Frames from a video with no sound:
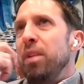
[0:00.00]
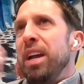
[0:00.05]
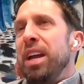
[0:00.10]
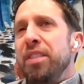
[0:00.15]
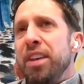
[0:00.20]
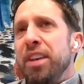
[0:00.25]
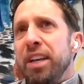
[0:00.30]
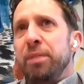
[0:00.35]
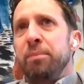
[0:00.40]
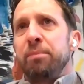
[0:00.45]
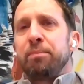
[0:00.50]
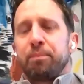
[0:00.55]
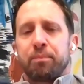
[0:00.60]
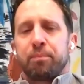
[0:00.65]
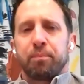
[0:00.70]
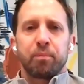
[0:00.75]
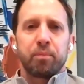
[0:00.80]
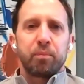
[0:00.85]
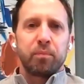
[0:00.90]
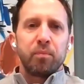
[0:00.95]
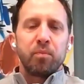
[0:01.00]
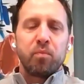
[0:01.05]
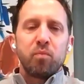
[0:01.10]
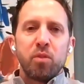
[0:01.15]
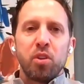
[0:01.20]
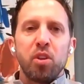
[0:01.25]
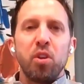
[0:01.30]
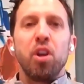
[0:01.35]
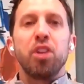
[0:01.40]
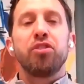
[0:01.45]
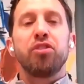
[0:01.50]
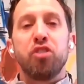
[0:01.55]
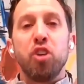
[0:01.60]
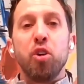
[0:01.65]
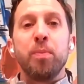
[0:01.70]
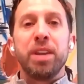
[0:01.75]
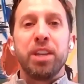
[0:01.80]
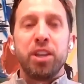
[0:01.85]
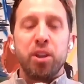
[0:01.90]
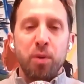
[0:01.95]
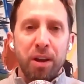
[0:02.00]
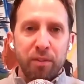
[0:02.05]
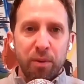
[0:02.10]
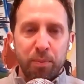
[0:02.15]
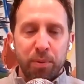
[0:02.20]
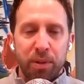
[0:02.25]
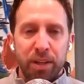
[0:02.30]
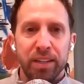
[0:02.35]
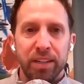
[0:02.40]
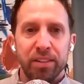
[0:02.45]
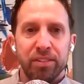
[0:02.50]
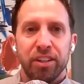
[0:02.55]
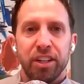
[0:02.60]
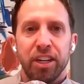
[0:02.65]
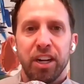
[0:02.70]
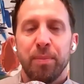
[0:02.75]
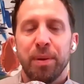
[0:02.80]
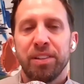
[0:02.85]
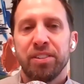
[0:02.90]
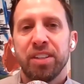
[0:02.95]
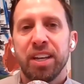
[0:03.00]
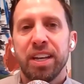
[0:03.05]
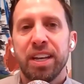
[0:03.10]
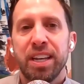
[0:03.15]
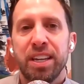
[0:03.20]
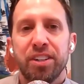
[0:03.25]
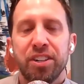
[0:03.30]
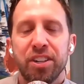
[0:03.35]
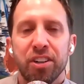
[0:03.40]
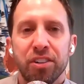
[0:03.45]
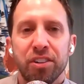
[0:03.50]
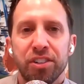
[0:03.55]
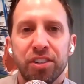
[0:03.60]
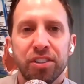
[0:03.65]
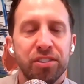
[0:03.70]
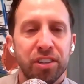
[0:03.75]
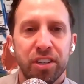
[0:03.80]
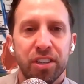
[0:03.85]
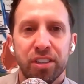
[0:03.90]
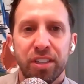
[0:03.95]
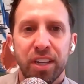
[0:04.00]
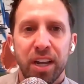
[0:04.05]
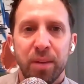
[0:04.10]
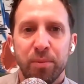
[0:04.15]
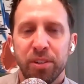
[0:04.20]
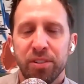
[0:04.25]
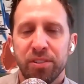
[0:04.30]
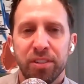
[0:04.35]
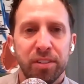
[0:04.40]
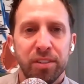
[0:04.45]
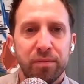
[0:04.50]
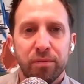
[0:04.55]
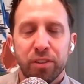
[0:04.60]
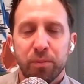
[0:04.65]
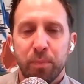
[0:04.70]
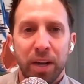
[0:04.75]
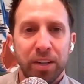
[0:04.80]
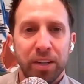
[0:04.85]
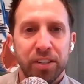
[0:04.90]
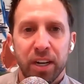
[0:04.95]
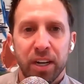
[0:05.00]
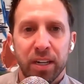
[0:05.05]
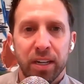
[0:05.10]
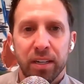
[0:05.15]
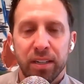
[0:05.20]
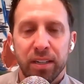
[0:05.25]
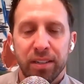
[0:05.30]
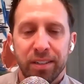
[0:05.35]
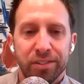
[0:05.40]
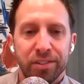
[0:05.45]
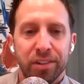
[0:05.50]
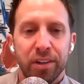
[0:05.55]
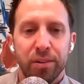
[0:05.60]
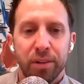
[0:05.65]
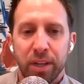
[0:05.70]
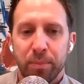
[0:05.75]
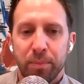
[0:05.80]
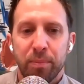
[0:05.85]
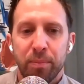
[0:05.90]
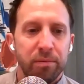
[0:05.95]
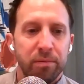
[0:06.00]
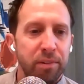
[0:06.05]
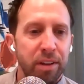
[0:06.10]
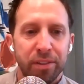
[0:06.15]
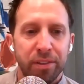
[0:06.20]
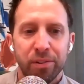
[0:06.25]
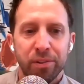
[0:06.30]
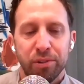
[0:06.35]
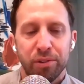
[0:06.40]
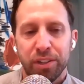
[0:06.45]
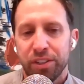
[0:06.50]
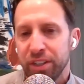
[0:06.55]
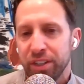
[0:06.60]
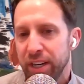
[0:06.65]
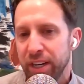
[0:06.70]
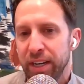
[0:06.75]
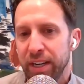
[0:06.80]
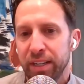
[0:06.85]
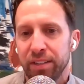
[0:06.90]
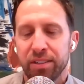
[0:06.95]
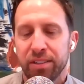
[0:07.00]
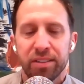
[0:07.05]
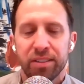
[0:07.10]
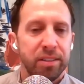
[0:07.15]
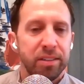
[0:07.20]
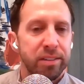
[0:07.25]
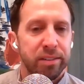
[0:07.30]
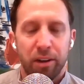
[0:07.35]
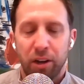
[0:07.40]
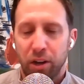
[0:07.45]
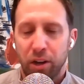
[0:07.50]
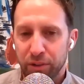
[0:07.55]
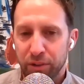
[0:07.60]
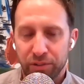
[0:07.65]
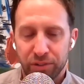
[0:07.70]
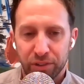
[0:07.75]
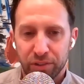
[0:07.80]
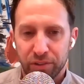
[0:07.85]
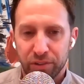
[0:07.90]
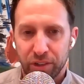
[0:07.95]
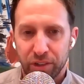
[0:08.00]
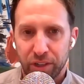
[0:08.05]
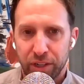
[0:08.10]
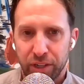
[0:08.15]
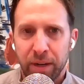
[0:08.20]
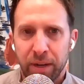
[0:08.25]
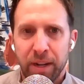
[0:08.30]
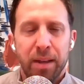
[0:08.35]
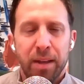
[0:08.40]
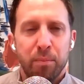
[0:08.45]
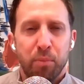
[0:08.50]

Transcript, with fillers: And then, assuming you have a plan set up, I'd say each year it's just a good time just to spot check it and just go, "Yep, nothing's really changed. All this looks good."